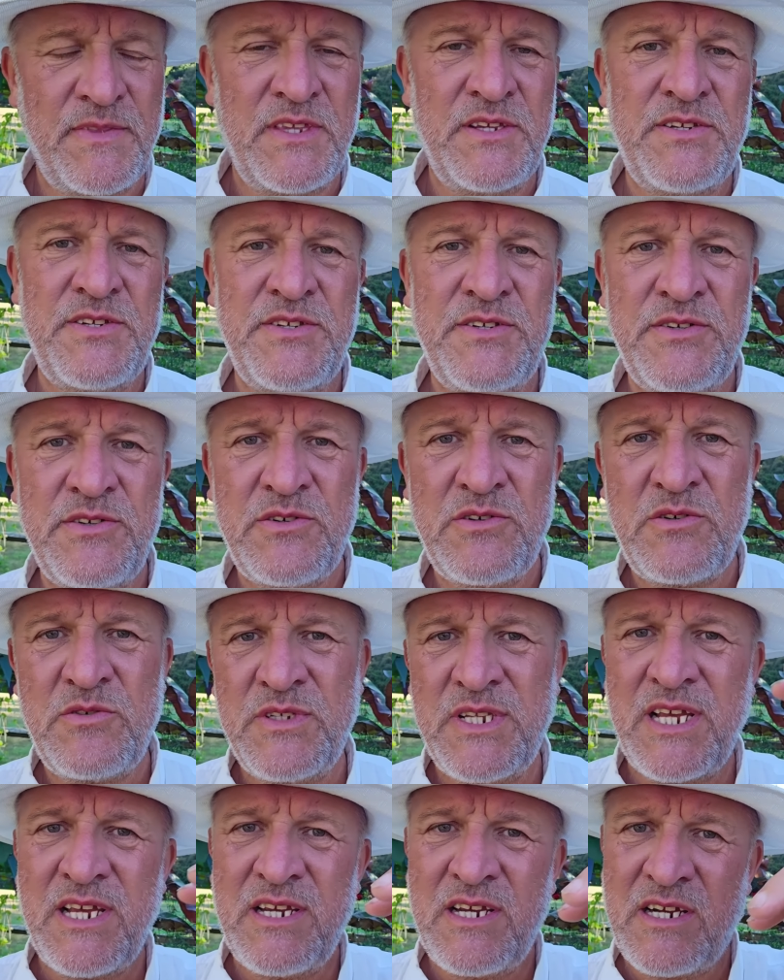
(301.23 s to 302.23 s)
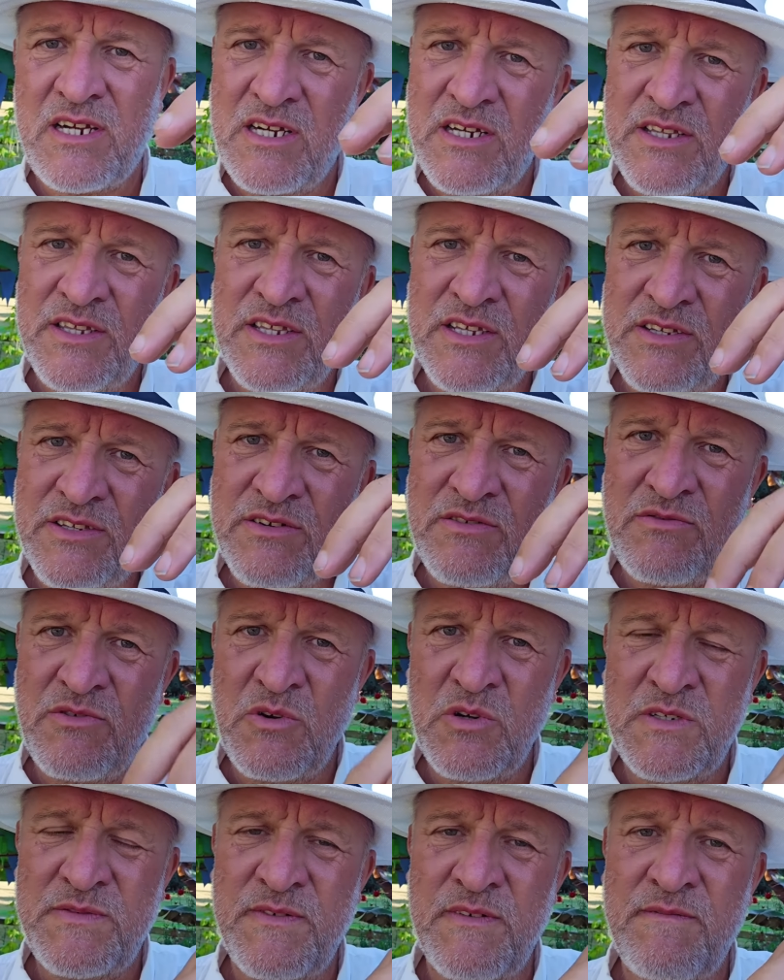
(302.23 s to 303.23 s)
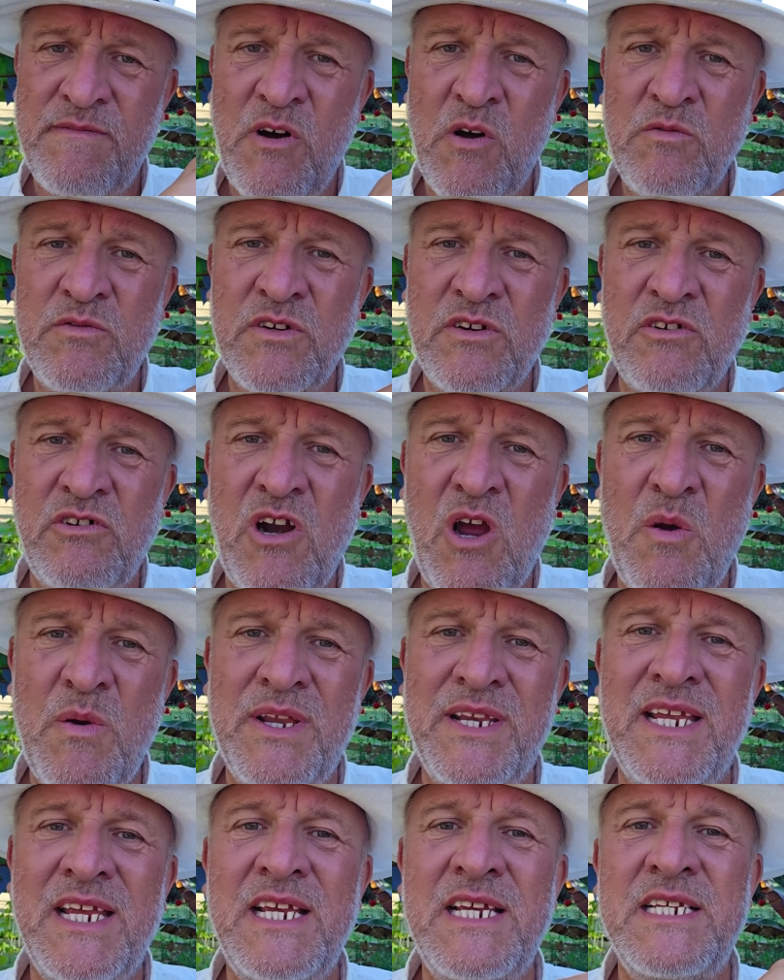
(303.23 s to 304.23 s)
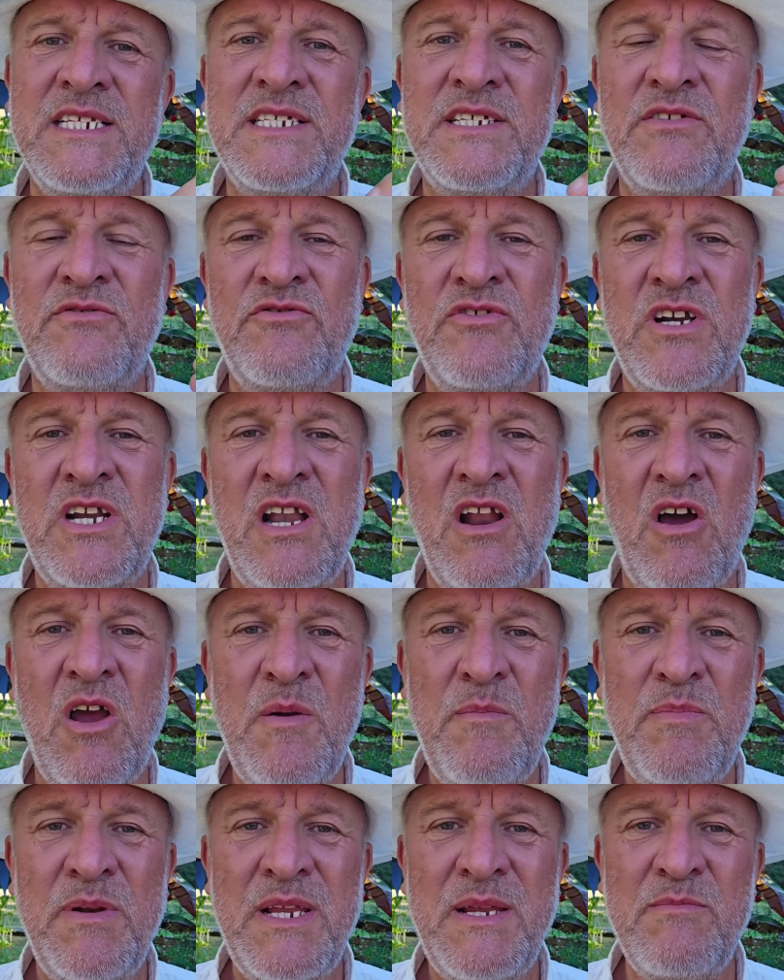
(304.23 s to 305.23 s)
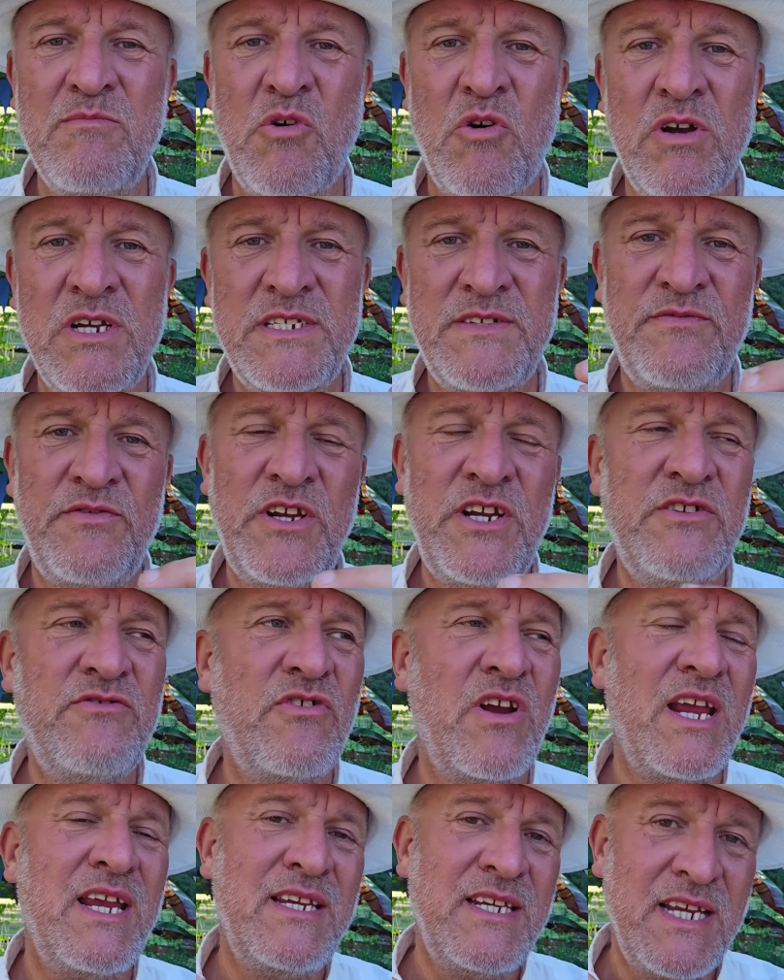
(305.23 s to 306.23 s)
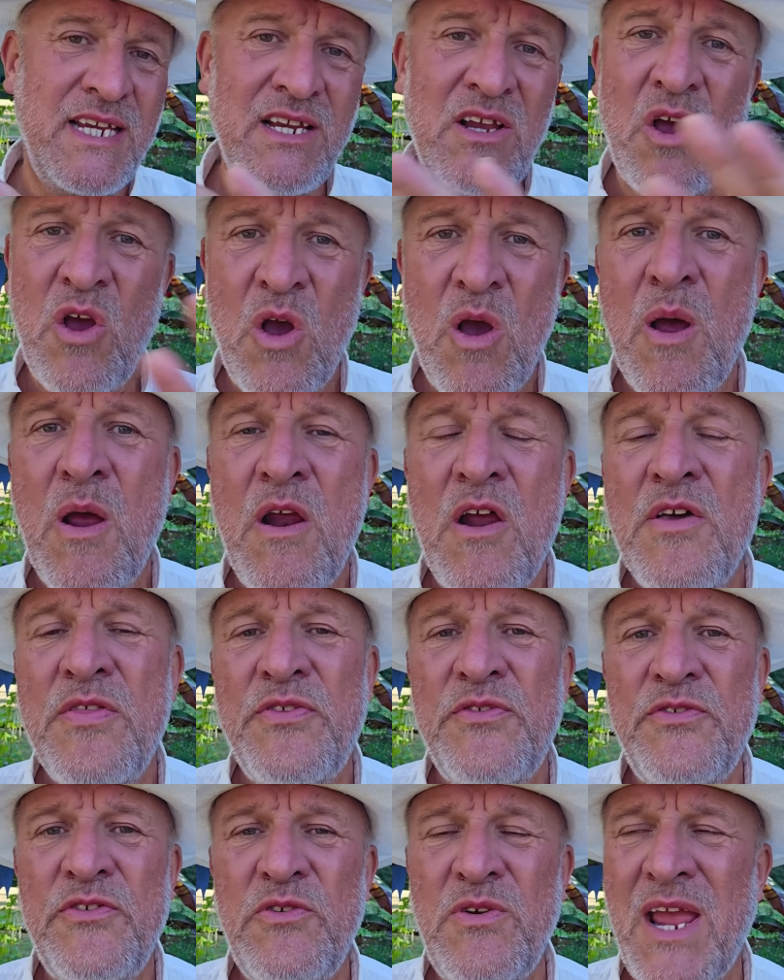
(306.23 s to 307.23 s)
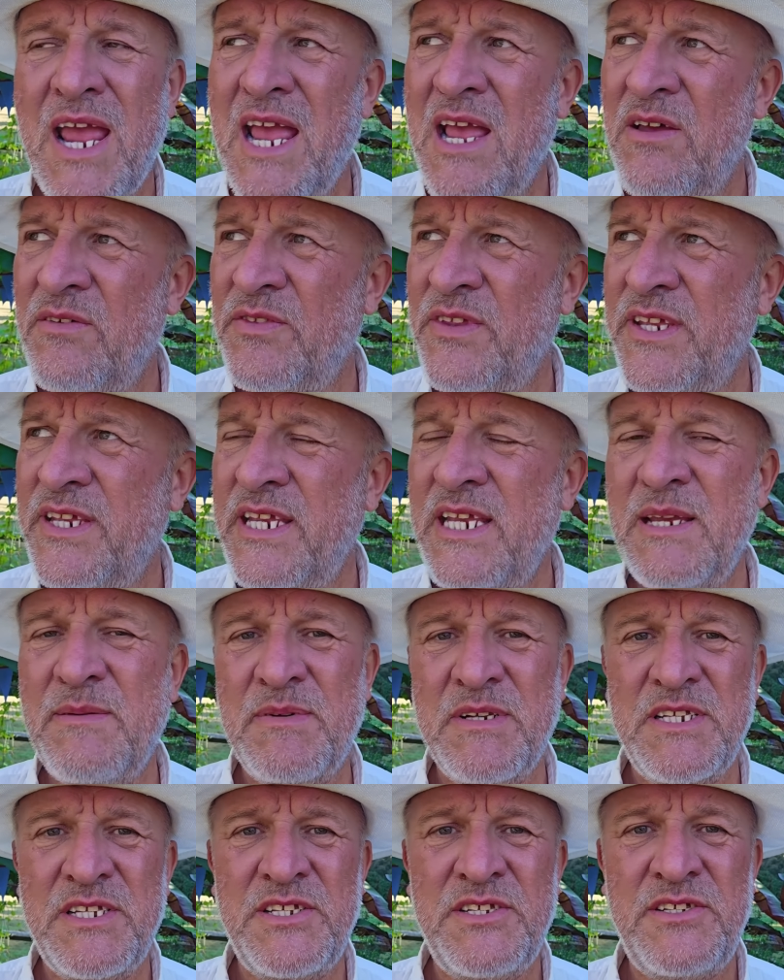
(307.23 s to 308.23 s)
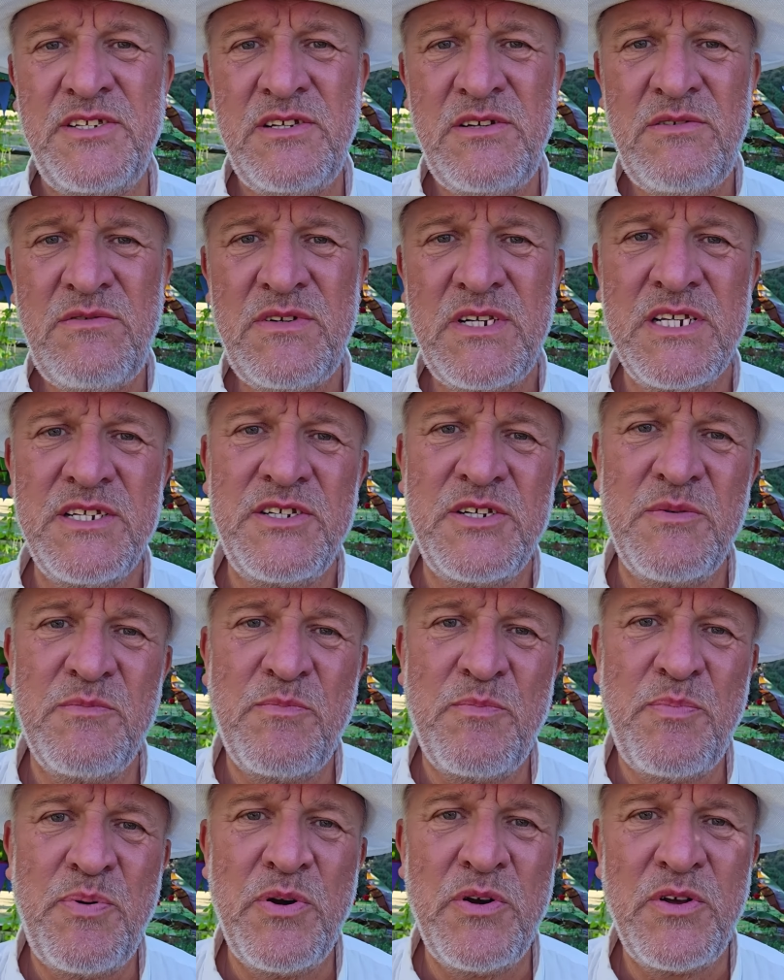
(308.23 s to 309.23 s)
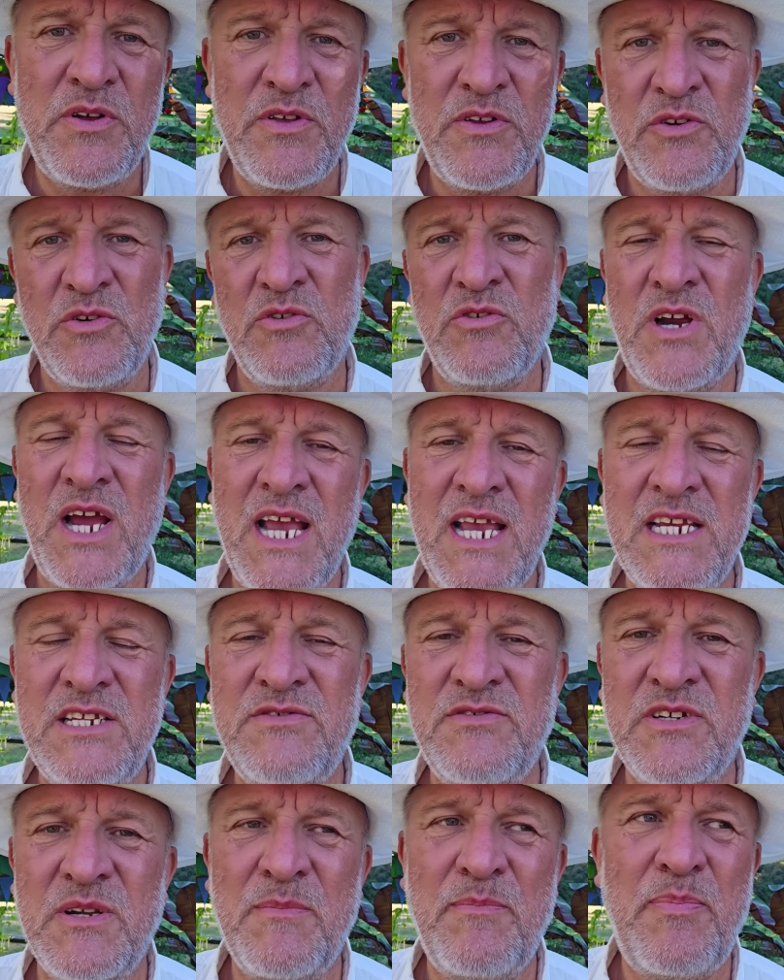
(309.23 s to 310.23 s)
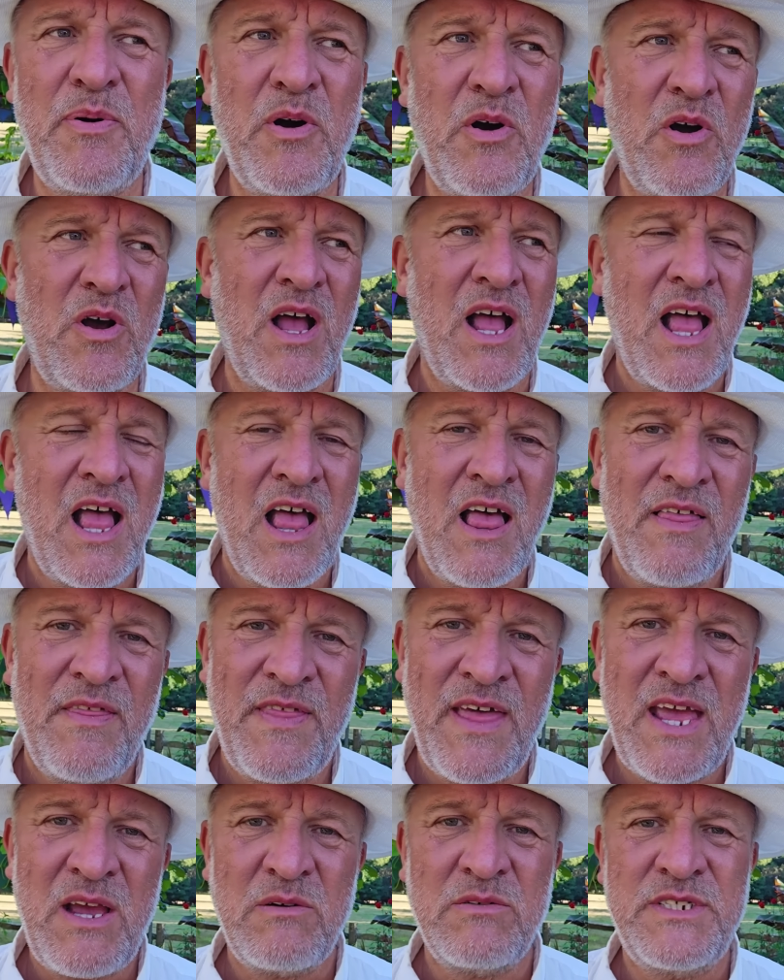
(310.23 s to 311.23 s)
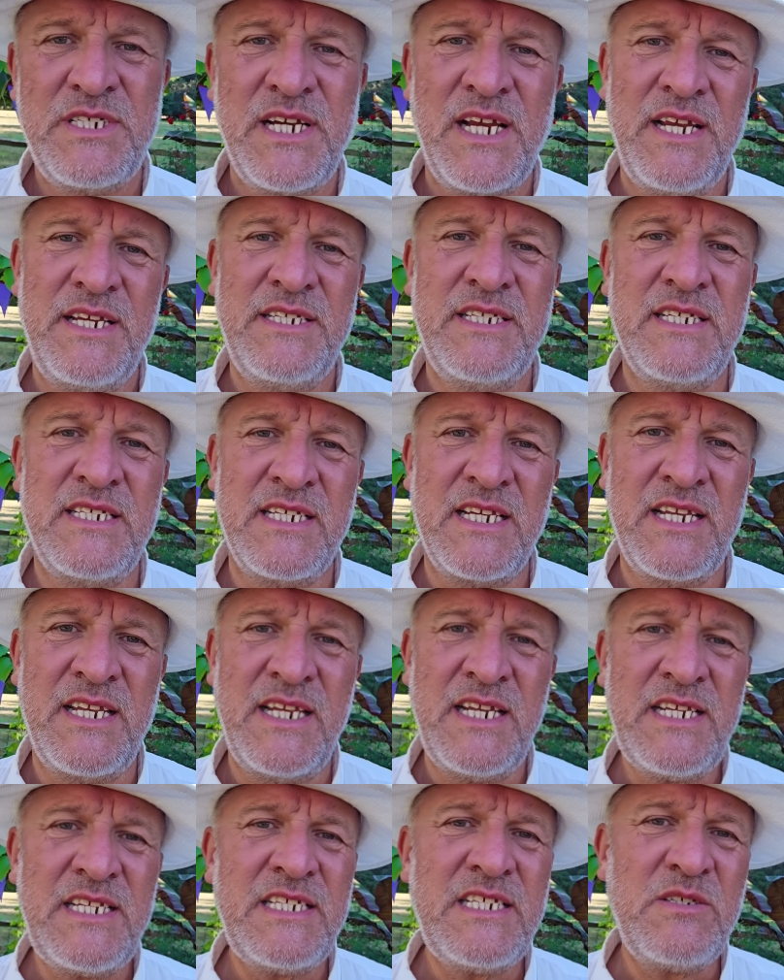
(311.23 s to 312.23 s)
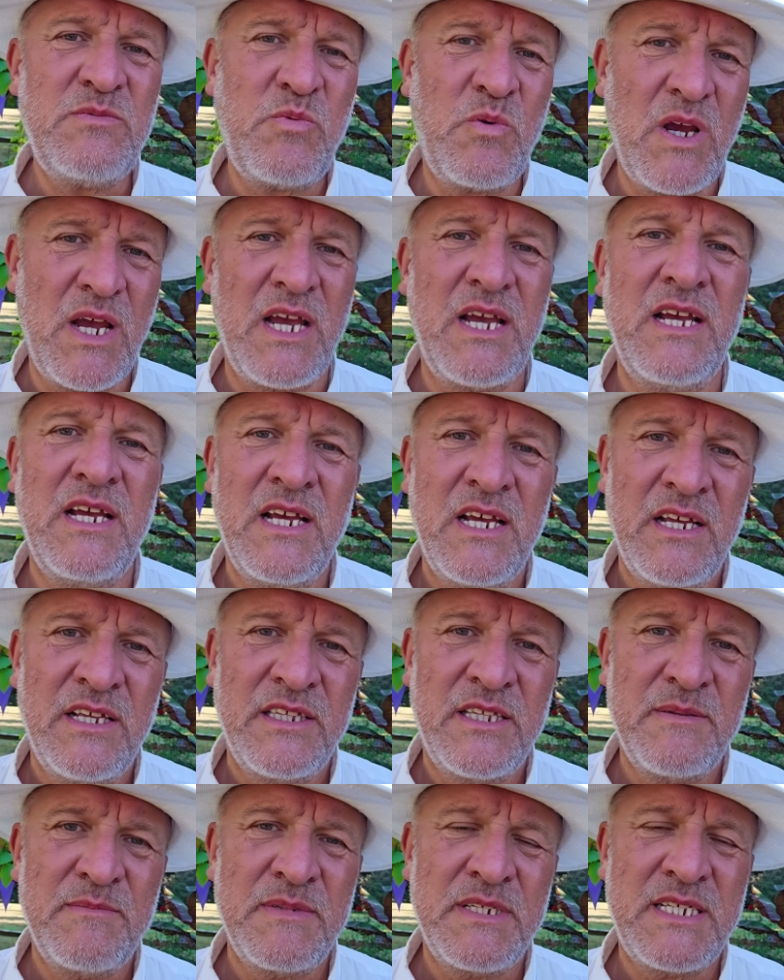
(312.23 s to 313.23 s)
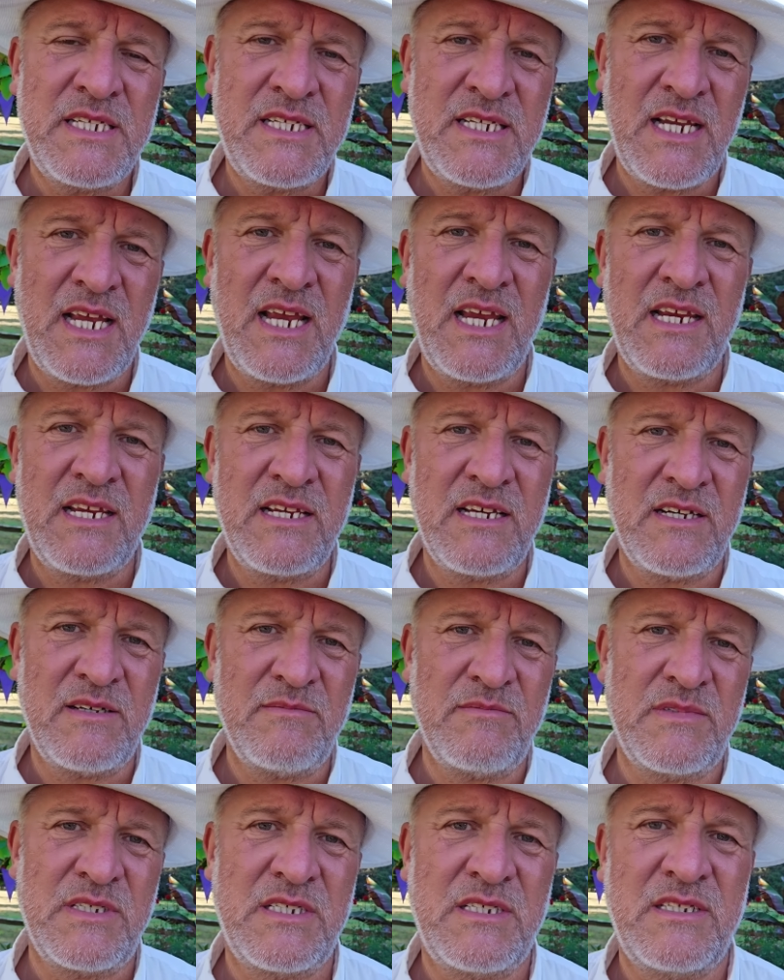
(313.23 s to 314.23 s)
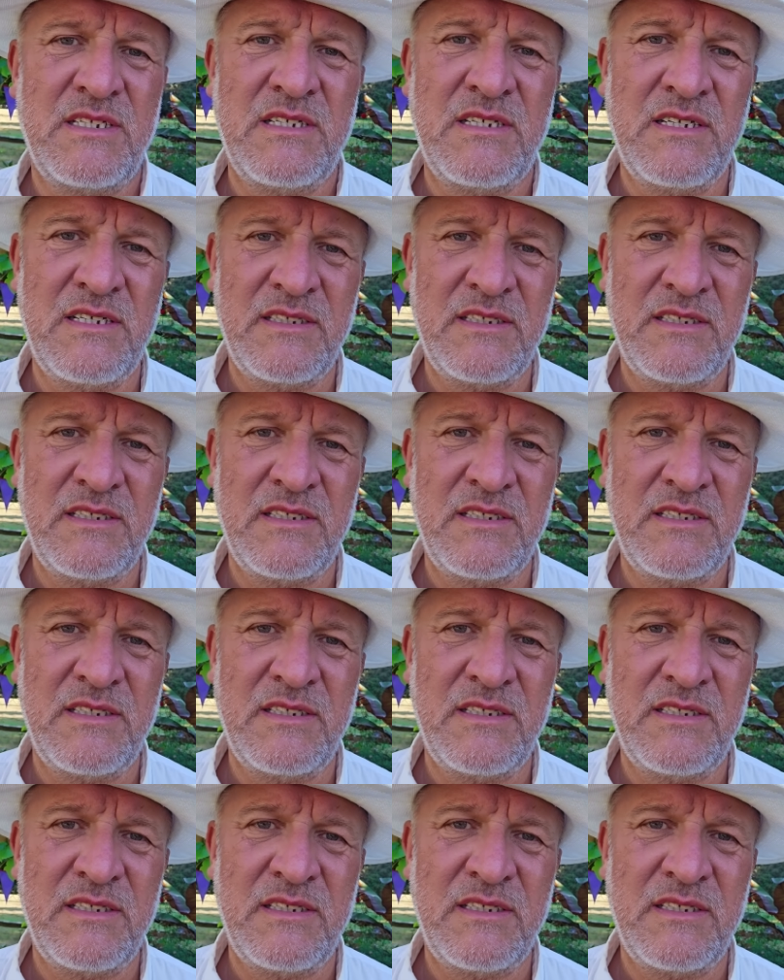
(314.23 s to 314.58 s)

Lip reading: the soil the roots have evolved to grow in is reliably moist, free draining throughout the year. But as soon as you put your acer in a pot, that all changes, and this is where the mistake comes.